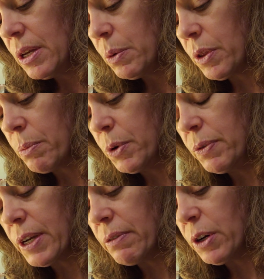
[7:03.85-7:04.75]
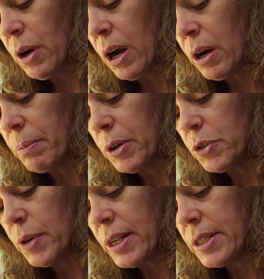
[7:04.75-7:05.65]
With the moving of her arm, her
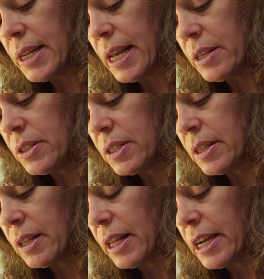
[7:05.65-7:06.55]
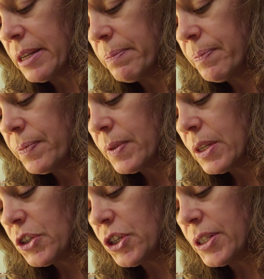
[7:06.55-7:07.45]
dress danced in the light.
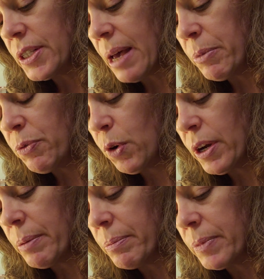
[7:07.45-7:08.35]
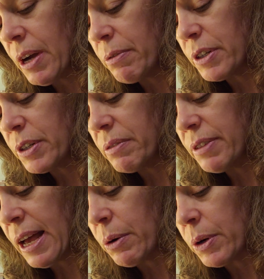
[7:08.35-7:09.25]
She sat before him, covered in
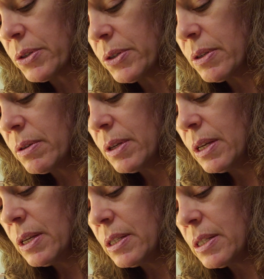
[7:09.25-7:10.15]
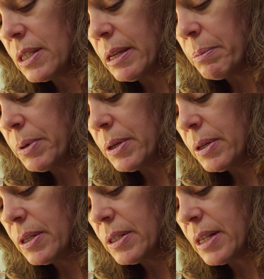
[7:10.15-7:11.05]
flowers. "Sleep,"
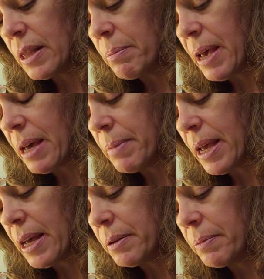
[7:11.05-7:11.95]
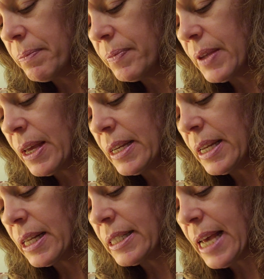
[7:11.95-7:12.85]
said the madman, and
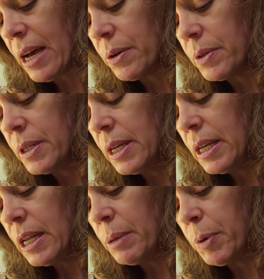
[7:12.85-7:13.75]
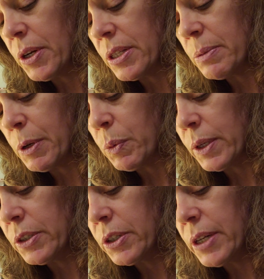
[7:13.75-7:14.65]
kneeling down, he put his
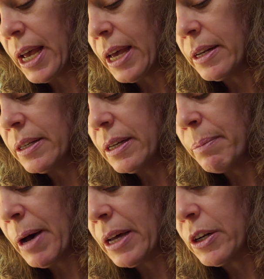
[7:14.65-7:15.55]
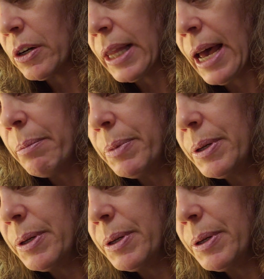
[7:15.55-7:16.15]
bewildered head upon her lap.